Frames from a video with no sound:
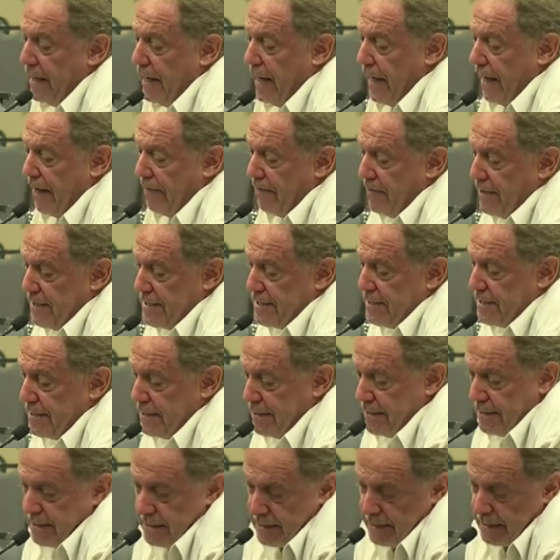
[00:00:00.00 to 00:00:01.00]
and
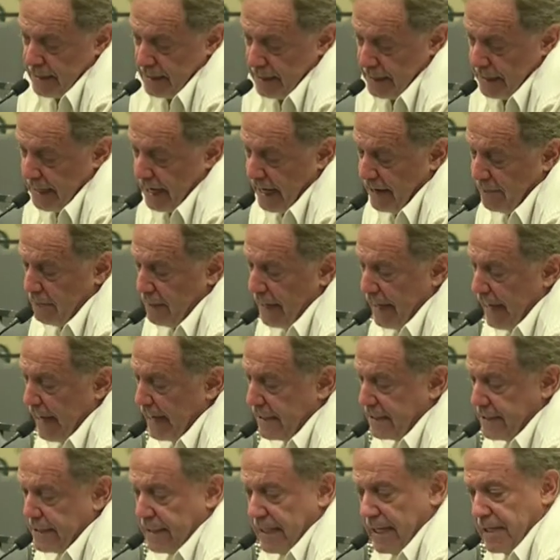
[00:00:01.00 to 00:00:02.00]
this gave me
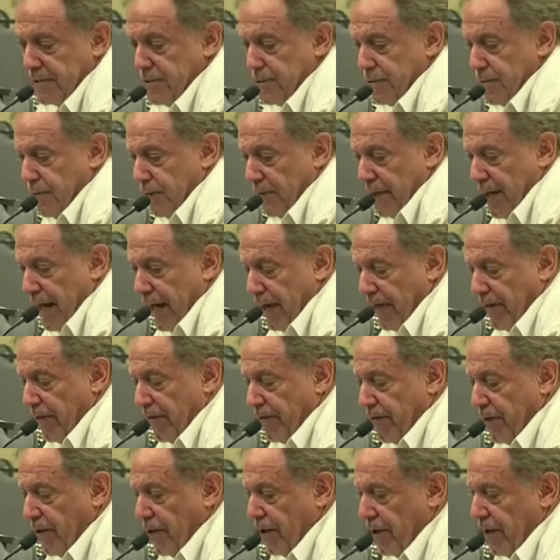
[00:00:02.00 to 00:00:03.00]
access to another
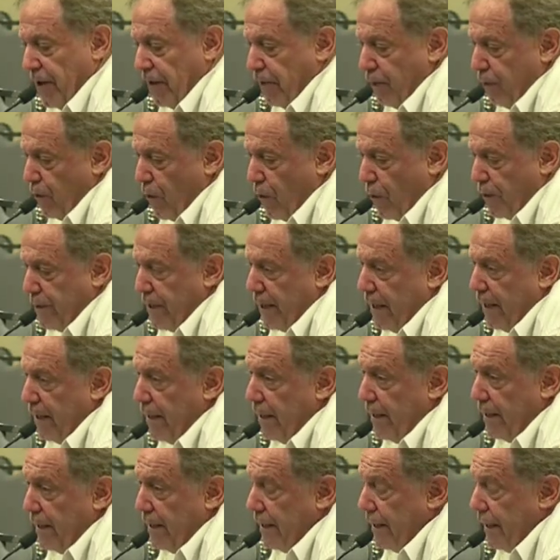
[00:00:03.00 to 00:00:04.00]
30, 40
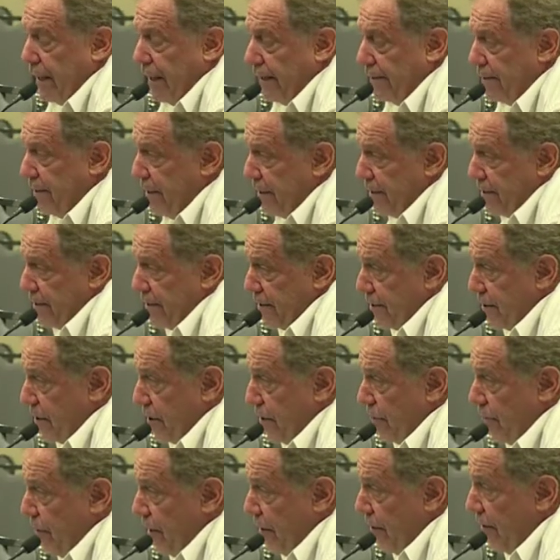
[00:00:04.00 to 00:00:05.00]
Indigenous
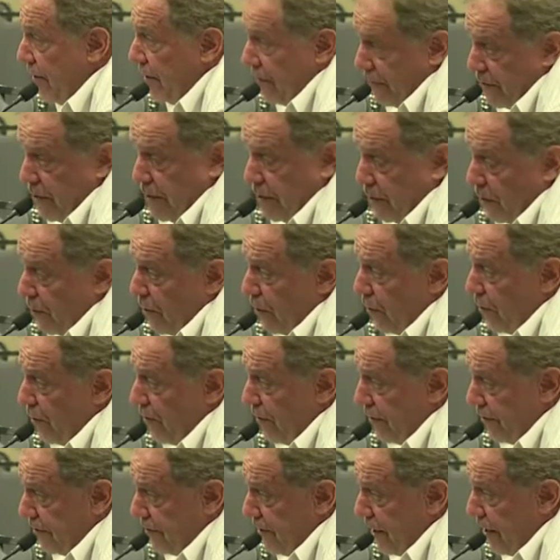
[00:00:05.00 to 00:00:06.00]
communities in the
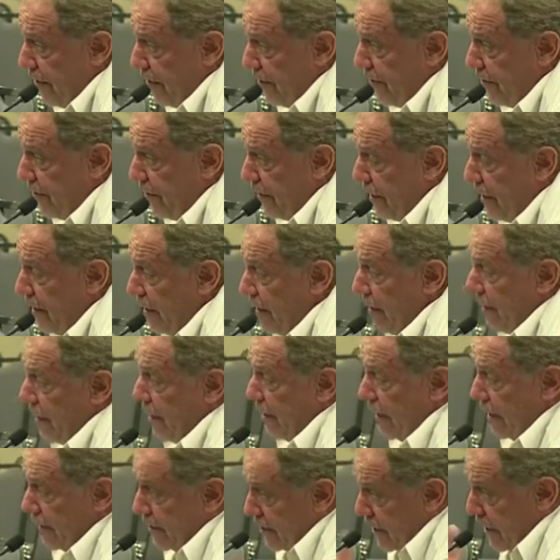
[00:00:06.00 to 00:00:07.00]
Northern Territory.
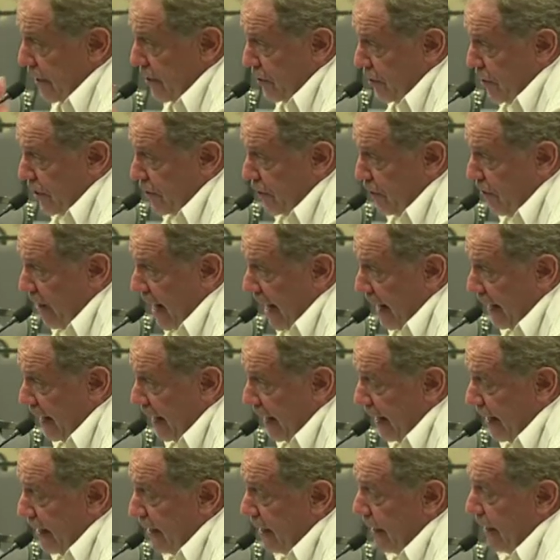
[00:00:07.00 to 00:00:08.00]
Teacher
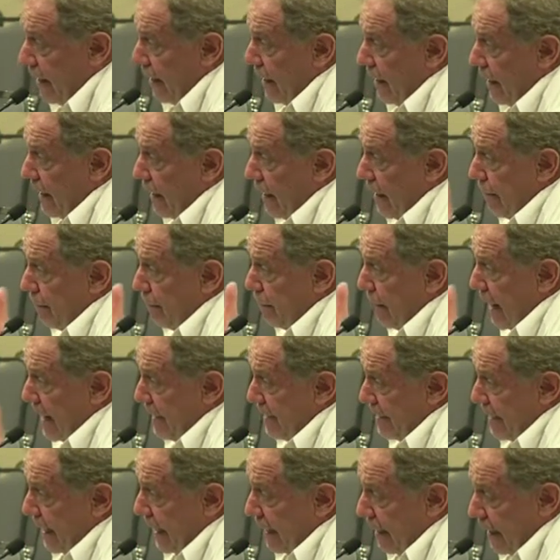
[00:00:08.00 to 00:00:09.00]
training,
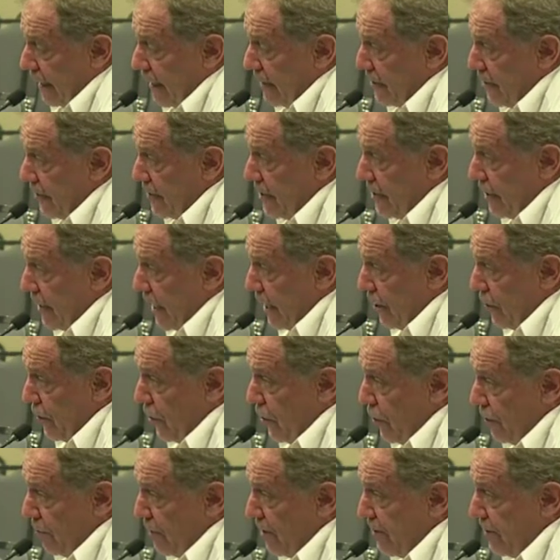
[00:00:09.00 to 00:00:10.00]
basic literacy,
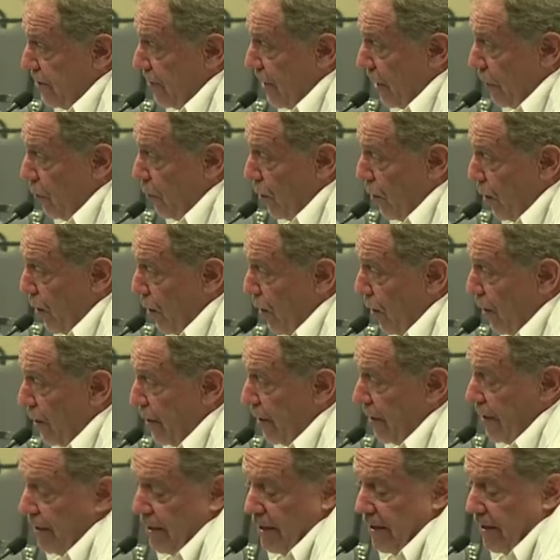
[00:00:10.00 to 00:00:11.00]
numeracy work,
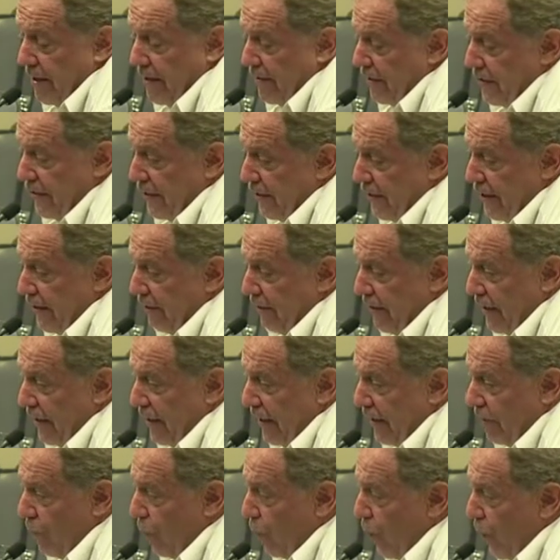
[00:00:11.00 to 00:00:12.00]

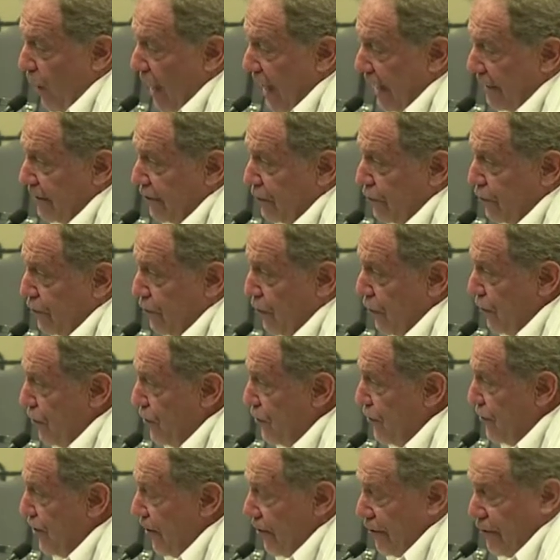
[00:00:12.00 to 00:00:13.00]
certificate 1s,
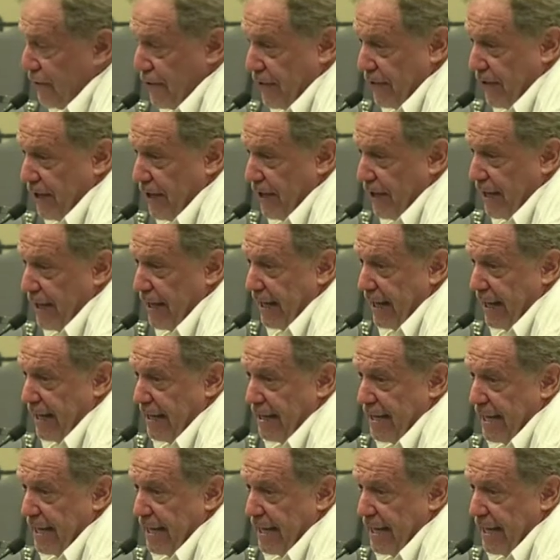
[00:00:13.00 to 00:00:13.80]
2s and 3 in